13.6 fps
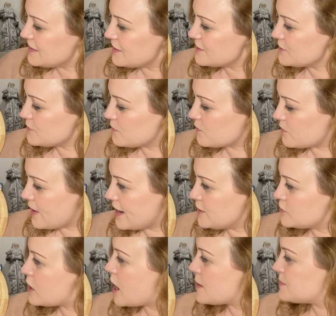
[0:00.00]
There's
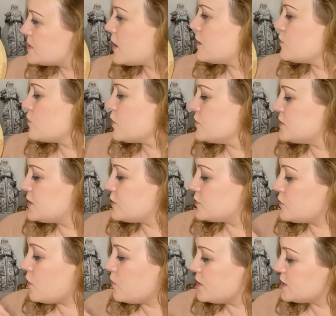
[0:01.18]
raindrops on roses. There's
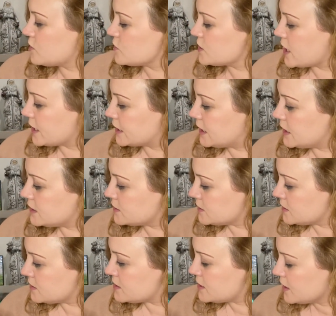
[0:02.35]
no whiskers on
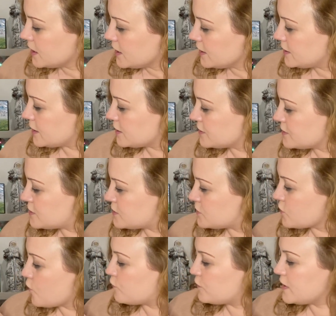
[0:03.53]
kittens. There's
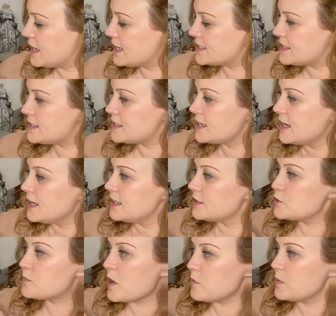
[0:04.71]
snowflakes,
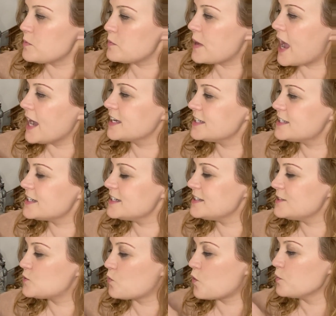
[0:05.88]
there's brown paper
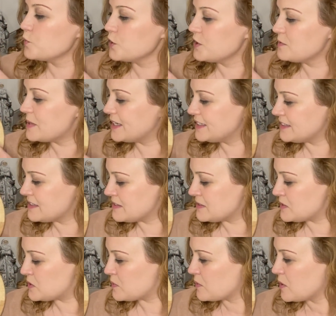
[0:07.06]
packages, warm woolen
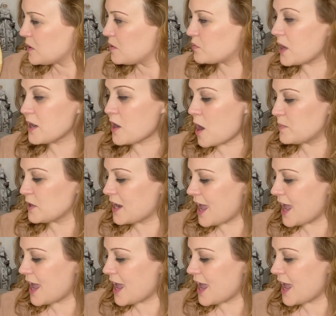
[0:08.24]
mittens, bright copper